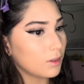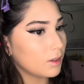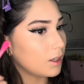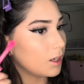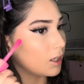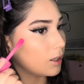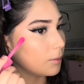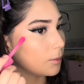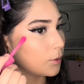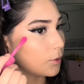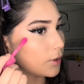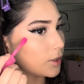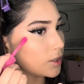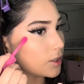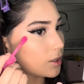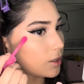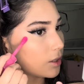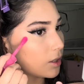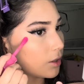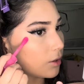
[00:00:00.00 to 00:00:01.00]
And I'm going
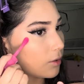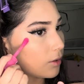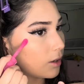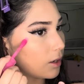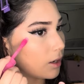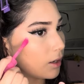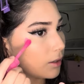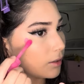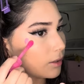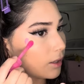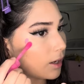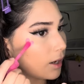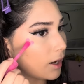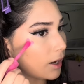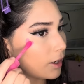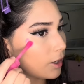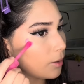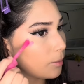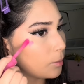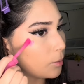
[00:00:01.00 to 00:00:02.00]
to go on the
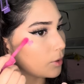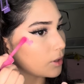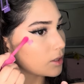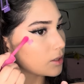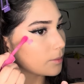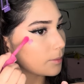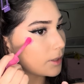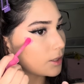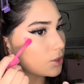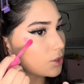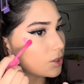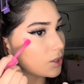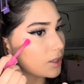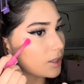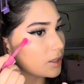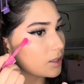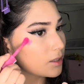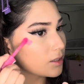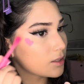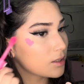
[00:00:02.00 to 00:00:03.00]
higher points of my
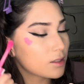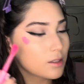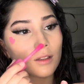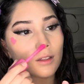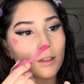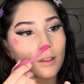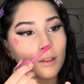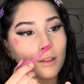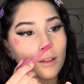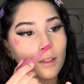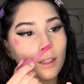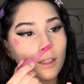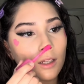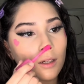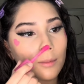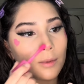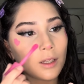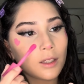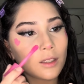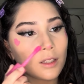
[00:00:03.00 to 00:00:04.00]
cheeks, a
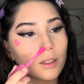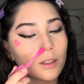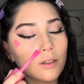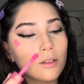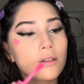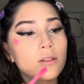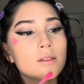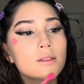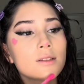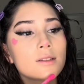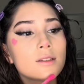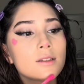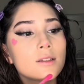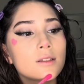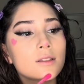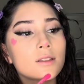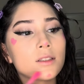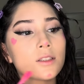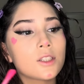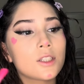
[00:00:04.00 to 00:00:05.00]
little bit on the nose and
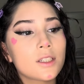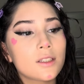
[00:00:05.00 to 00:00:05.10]
on the chin.